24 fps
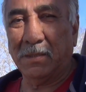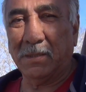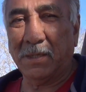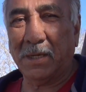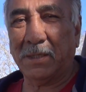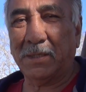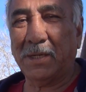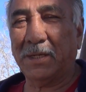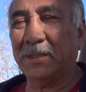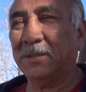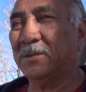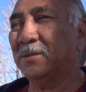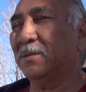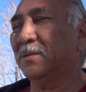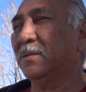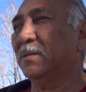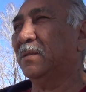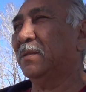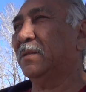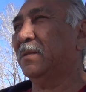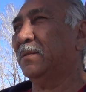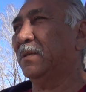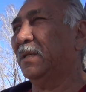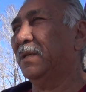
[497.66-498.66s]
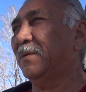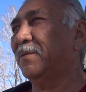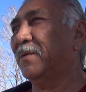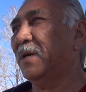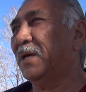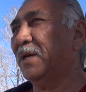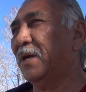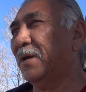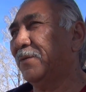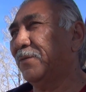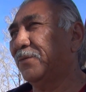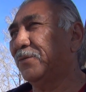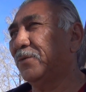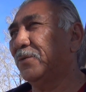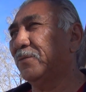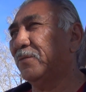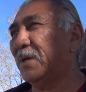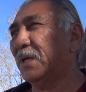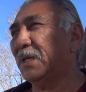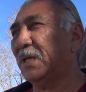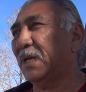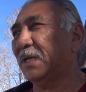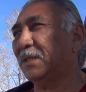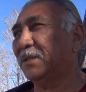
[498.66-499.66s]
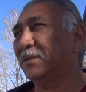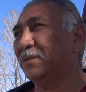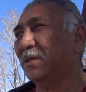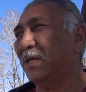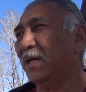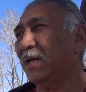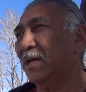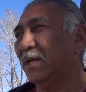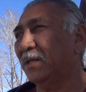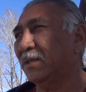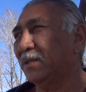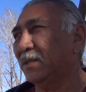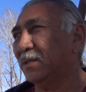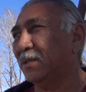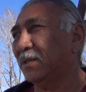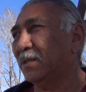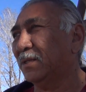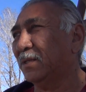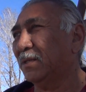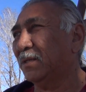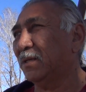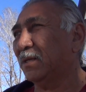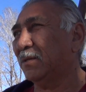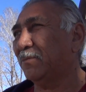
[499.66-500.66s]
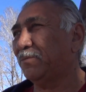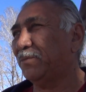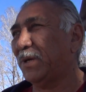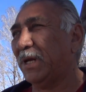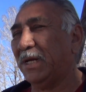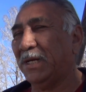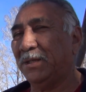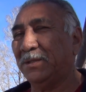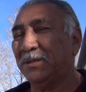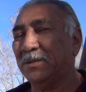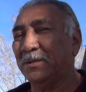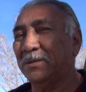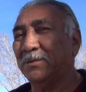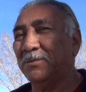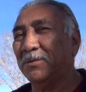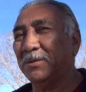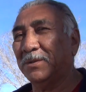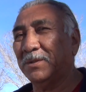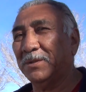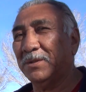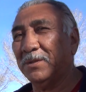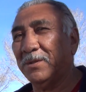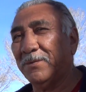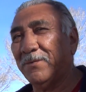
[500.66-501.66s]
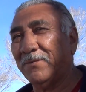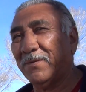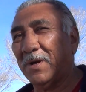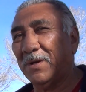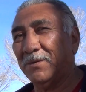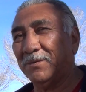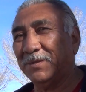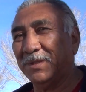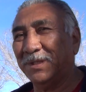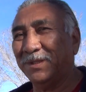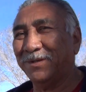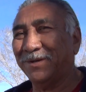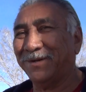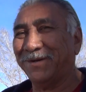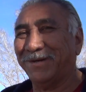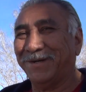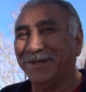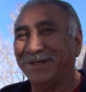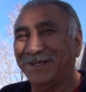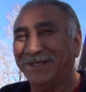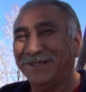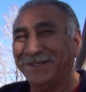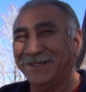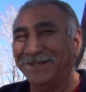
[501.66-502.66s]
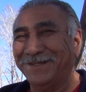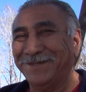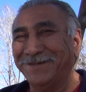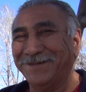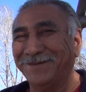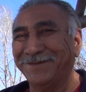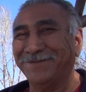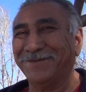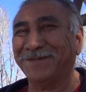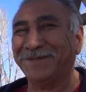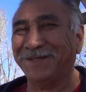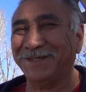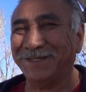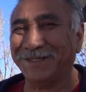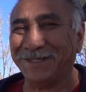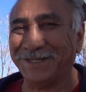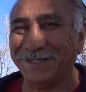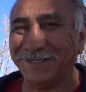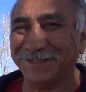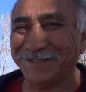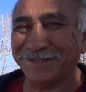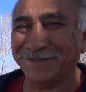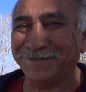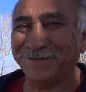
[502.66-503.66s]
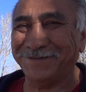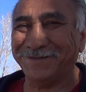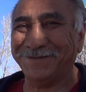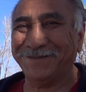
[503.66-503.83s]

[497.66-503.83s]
I like to, if I have room, I like to add a painter, one of the founding artists, with his easel.